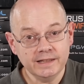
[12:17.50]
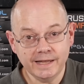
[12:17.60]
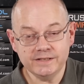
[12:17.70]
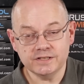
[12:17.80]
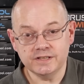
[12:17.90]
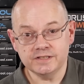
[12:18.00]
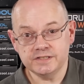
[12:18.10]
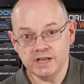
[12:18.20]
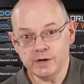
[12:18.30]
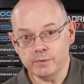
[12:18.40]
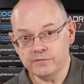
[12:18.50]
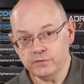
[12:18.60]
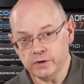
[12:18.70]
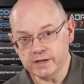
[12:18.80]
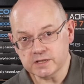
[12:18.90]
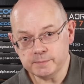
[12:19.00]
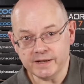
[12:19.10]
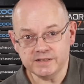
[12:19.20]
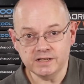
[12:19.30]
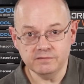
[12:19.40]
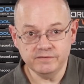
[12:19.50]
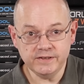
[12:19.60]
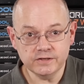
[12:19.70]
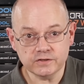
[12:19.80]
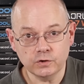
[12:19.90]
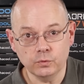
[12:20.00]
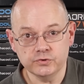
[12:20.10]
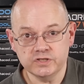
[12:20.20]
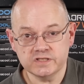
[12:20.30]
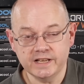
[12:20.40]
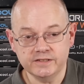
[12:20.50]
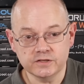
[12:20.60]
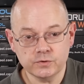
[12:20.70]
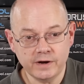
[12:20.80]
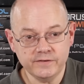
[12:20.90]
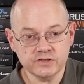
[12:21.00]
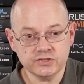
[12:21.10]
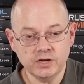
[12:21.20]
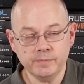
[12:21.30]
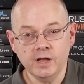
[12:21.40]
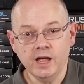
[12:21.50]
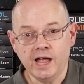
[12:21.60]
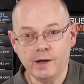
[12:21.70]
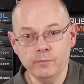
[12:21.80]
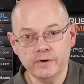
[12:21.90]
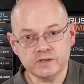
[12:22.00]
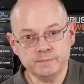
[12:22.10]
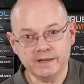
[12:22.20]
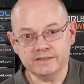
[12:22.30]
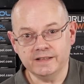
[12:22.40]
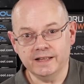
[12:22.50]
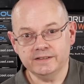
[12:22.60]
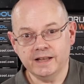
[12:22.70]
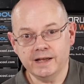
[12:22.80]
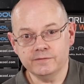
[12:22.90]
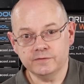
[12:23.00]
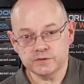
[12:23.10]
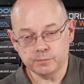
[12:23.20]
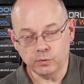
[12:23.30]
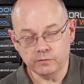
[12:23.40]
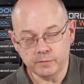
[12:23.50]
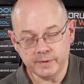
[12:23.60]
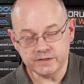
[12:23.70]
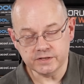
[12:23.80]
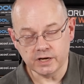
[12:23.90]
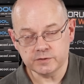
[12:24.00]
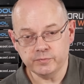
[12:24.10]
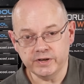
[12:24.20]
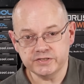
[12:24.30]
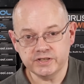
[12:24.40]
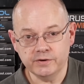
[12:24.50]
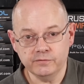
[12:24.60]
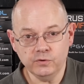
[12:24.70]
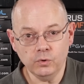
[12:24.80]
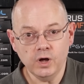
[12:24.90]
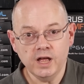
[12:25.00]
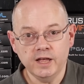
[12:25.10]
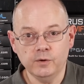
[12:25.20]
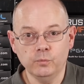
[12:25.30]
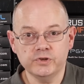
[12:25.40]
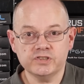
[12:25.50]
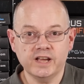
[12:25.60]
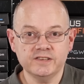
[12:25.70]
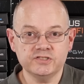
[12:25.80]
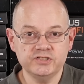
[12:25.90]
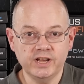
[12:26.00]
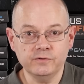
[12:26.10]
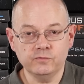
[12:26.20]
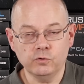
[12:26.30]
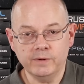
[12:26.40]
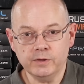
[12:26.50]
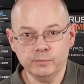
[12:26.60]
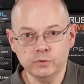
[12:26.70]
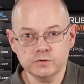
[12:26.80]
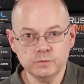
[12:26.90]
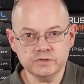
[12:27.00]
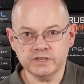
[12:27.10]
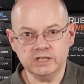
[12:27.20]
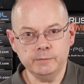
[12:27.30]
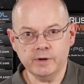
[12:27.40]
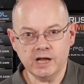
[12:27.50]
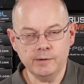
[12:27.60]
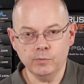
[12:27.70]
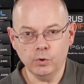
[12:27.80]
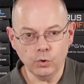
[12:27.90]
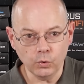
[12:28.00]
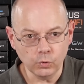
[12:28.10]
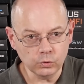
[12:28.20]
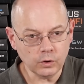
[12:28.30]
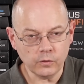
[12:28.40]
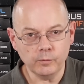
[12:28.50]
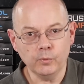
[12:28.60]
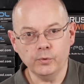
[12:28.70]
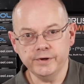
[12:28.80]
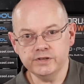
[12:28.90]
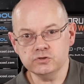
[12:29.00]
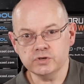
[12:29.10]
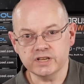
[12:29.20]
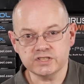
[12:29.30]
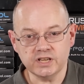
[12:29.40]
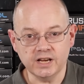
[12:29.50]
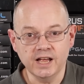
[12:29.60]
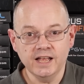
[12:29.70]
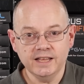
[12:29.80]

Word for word: Later this year, we're fully expecting Nvidia to launch its latest graphics chip, and we're expecting that to have support for PCI Express Gen 4, in which case Gen 4 motherboards will suddenly become all the more interesting.